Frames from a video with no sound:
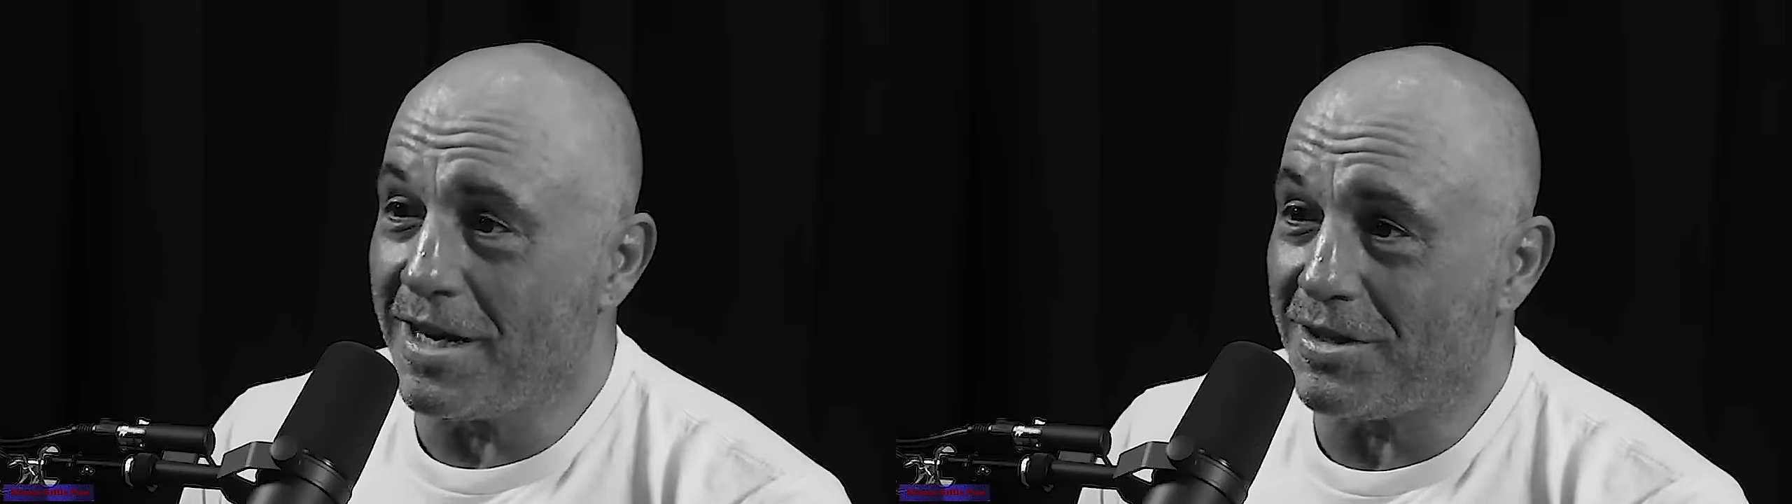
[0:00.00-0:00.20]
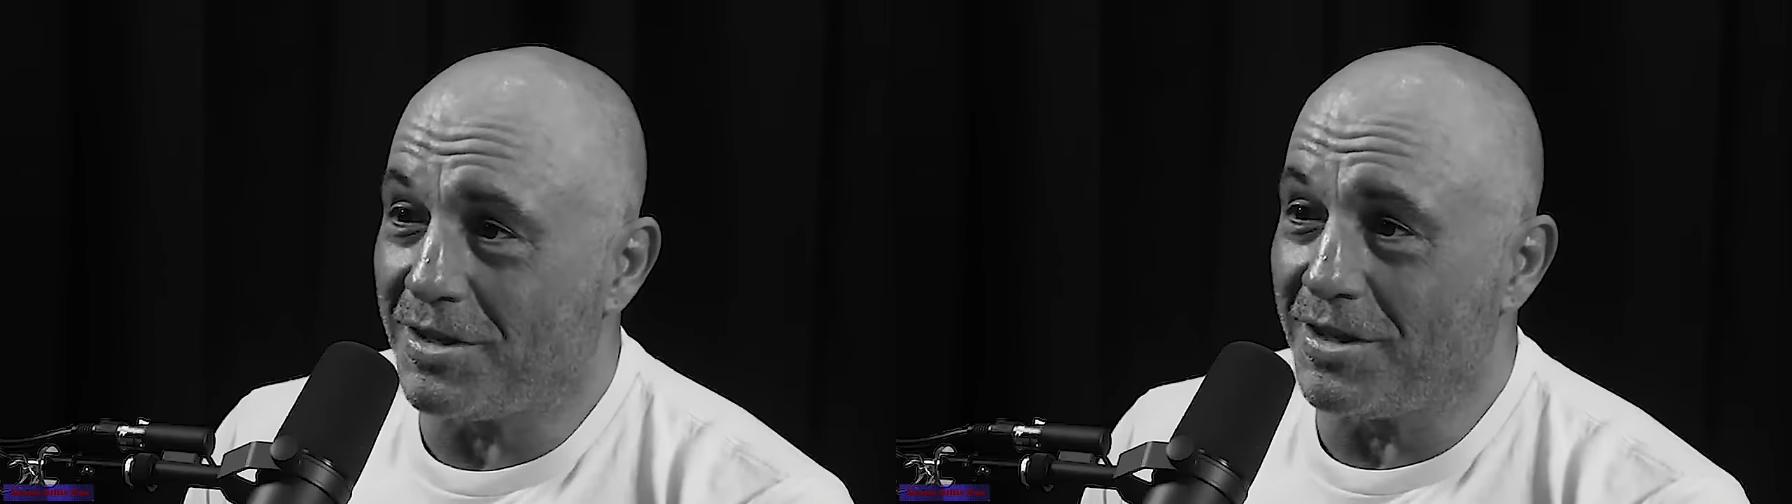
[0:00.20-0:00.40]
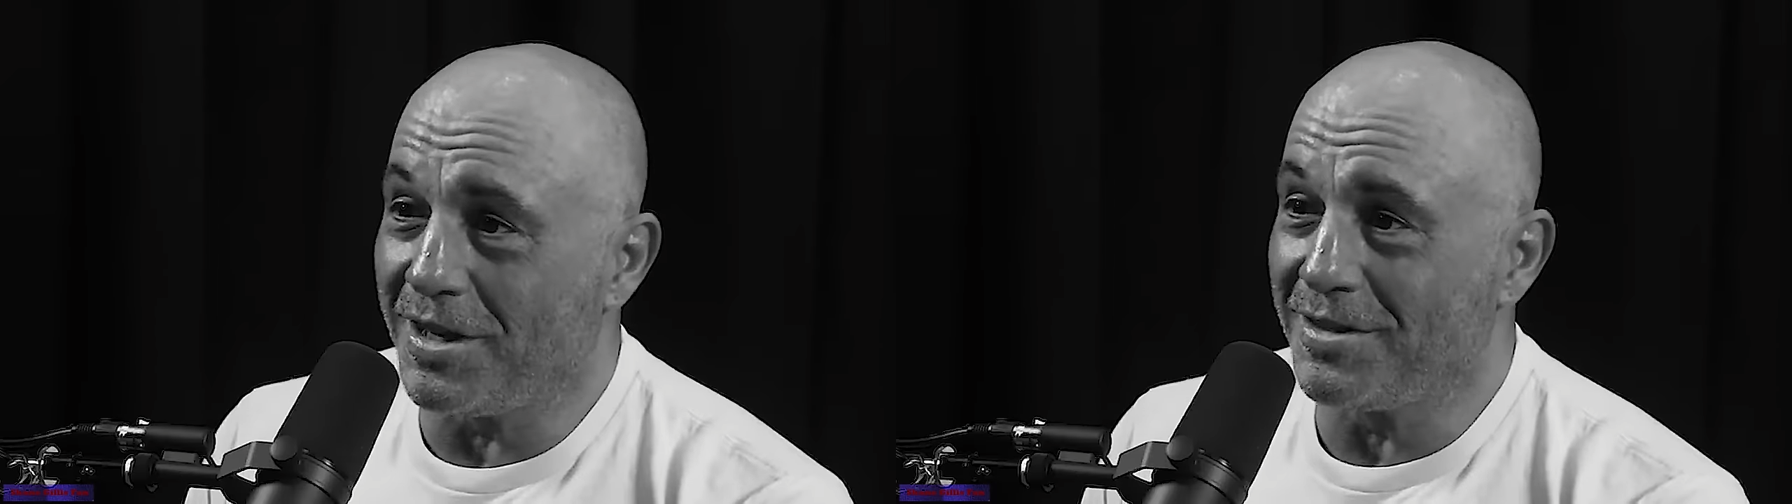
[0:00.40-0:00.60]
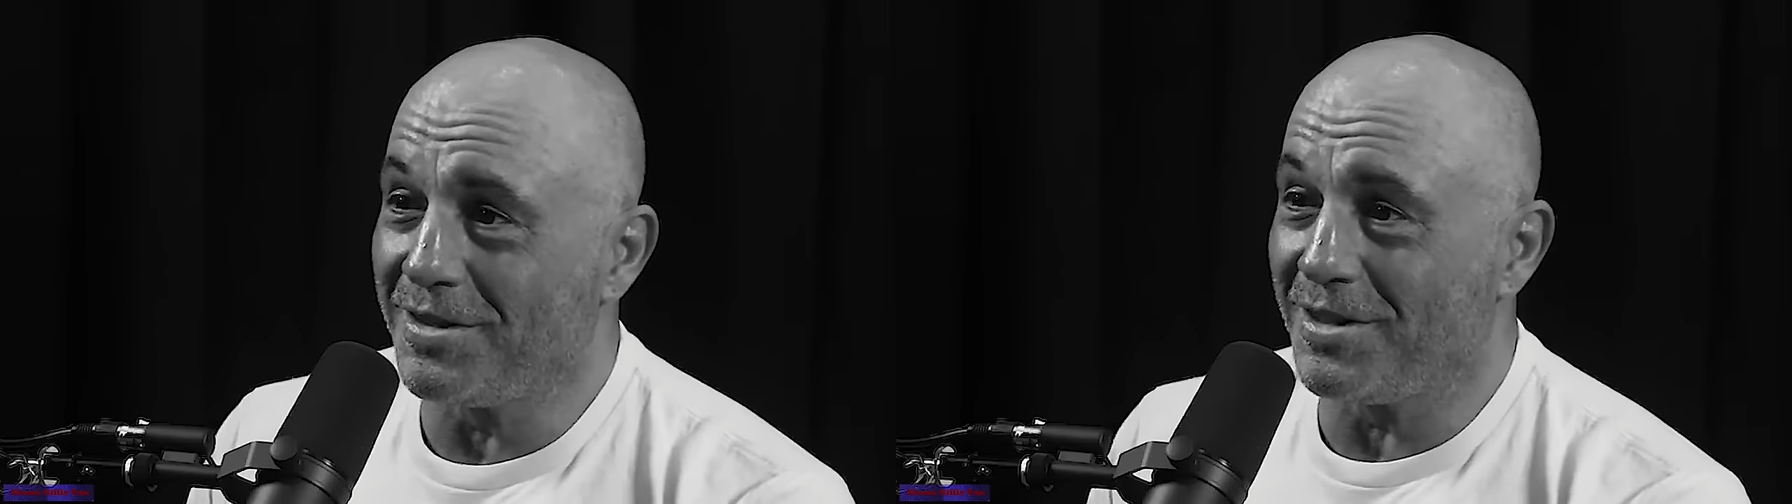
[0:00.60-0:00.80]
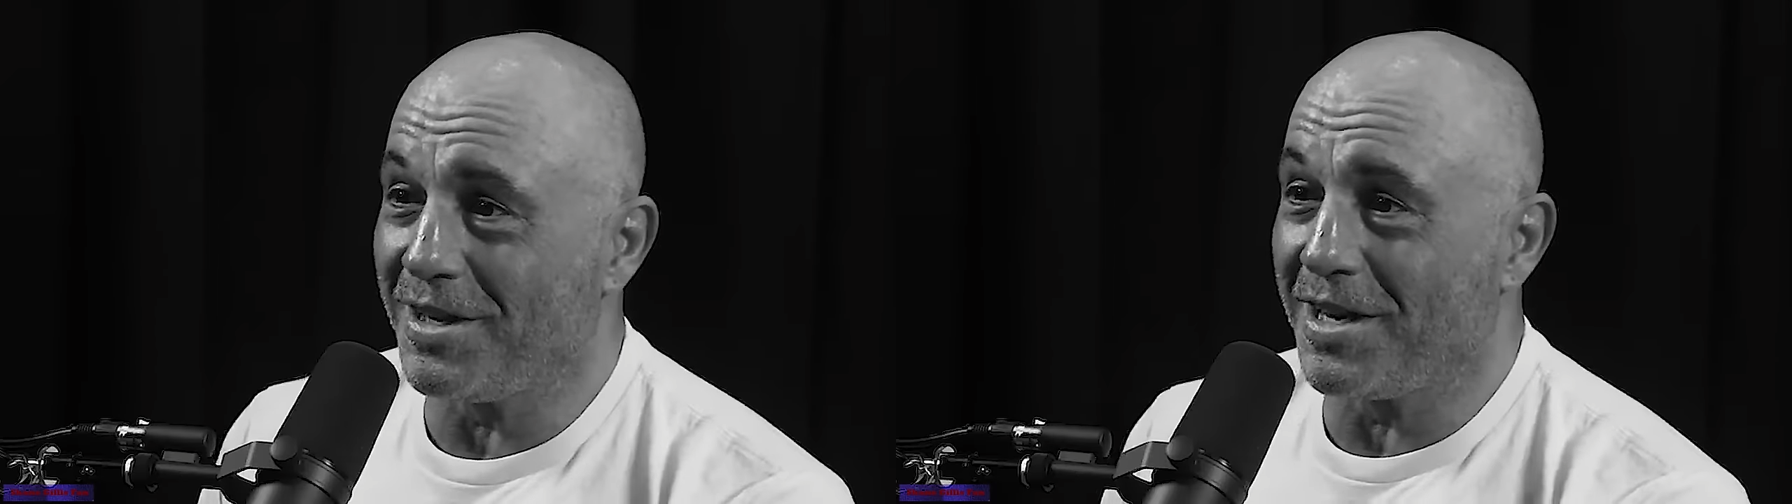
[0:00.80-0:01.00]
night yeah. is still young?
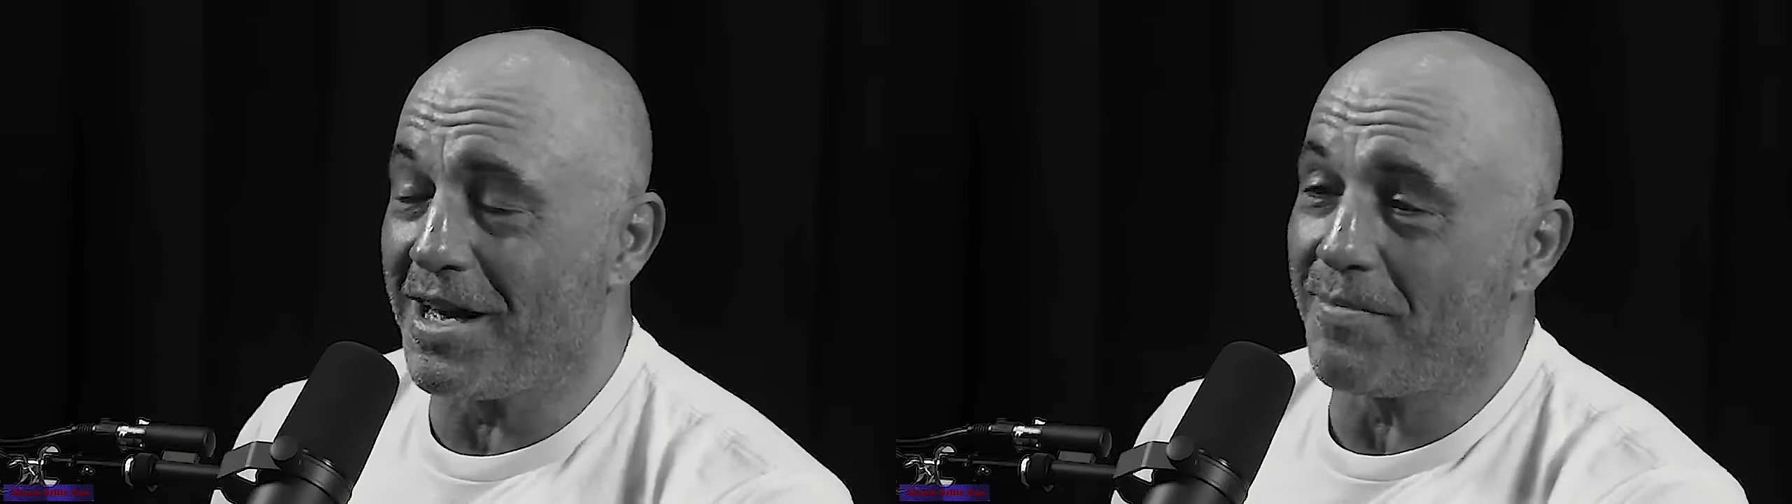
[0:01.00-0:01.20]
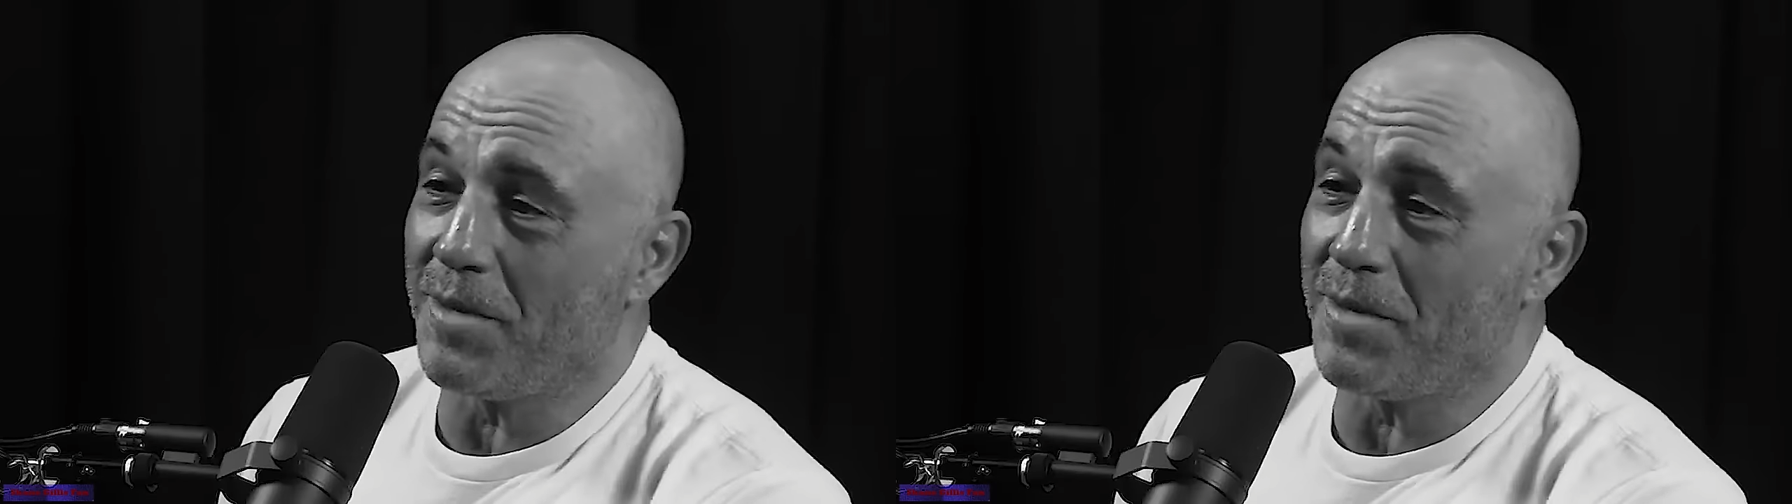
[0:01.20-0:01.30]
Yeah. You think I'll no,